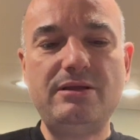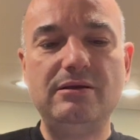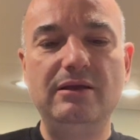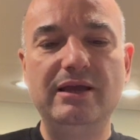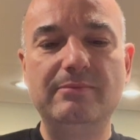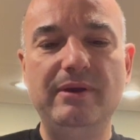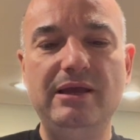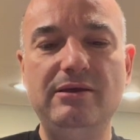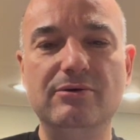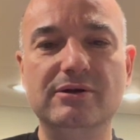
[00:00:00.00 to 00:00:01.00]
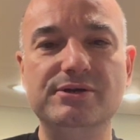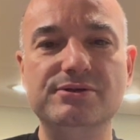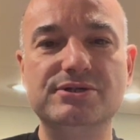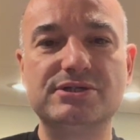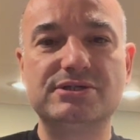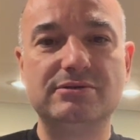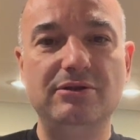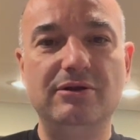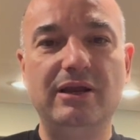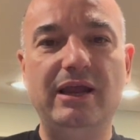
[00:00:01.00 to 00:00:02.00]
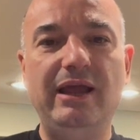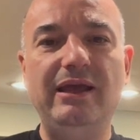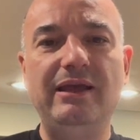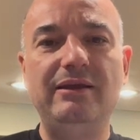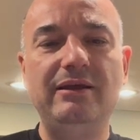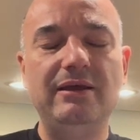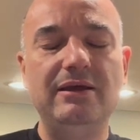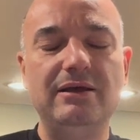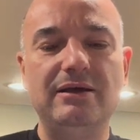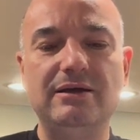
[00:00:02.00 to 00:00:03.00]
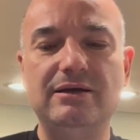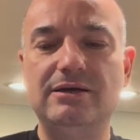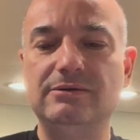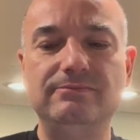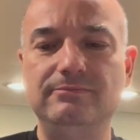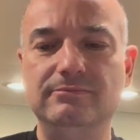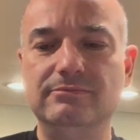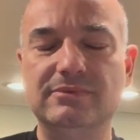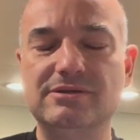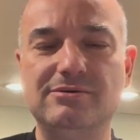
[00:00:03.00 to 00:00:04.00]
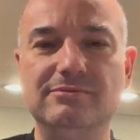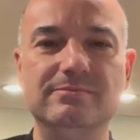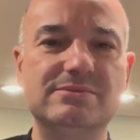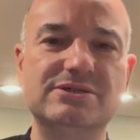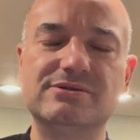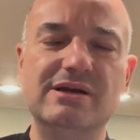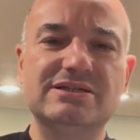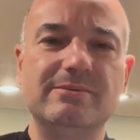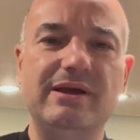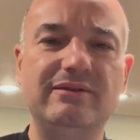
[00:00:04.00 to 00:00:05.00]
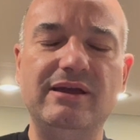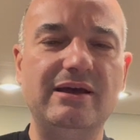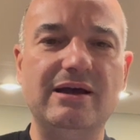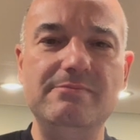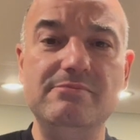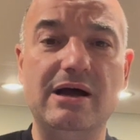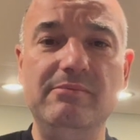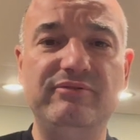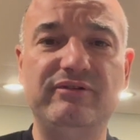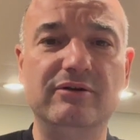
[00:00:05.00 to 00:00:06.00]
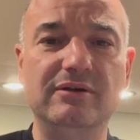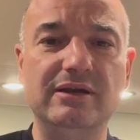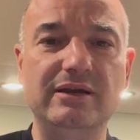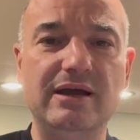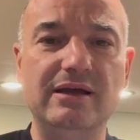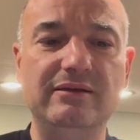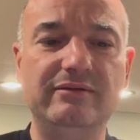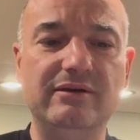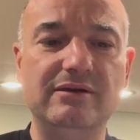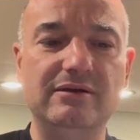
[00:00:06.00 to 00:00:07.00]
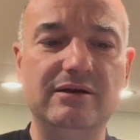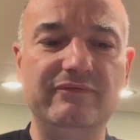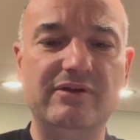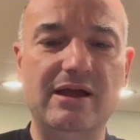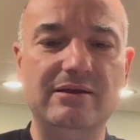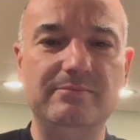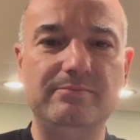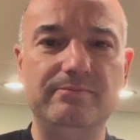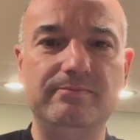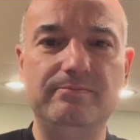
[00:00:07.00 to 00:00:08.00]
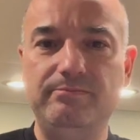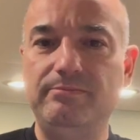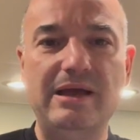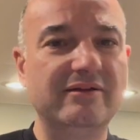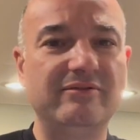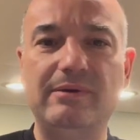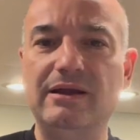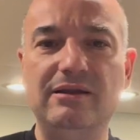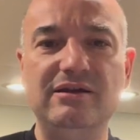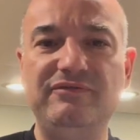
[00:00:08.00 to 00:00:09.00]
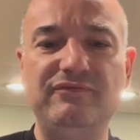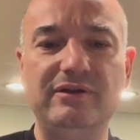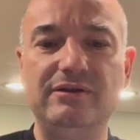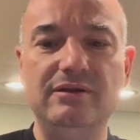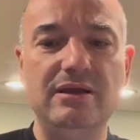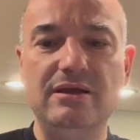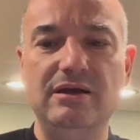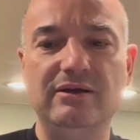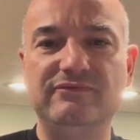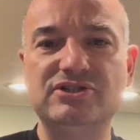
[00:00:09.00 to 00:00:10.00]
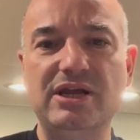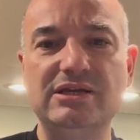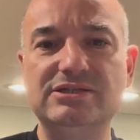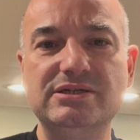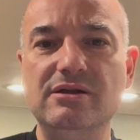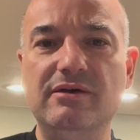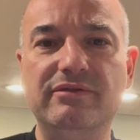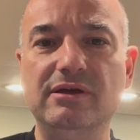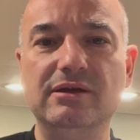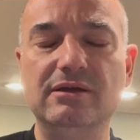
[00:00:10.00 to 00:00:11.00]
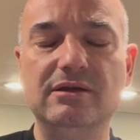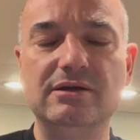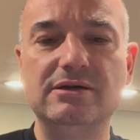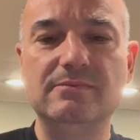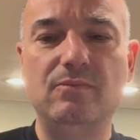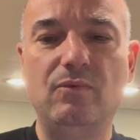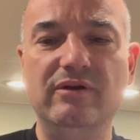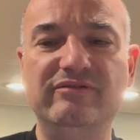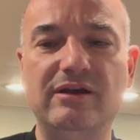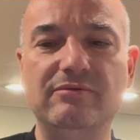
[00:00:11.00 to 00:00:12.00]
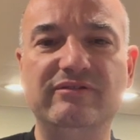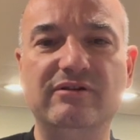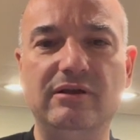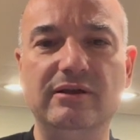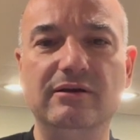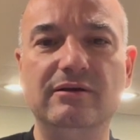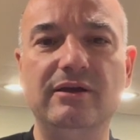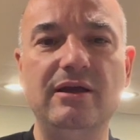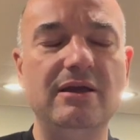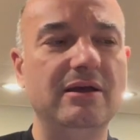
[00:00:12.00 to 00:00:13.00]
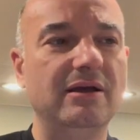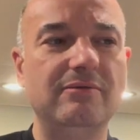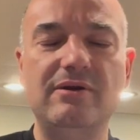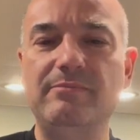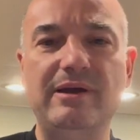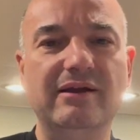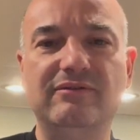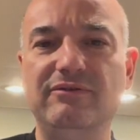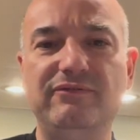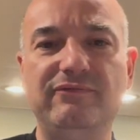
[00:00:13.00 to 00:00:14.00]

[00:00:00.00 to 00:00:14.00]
like me, or you just looking ahead, don't stress about that. I'm certainly not. I've gotten back to my life, and I've changed nothing. Once I was cleared, I went back to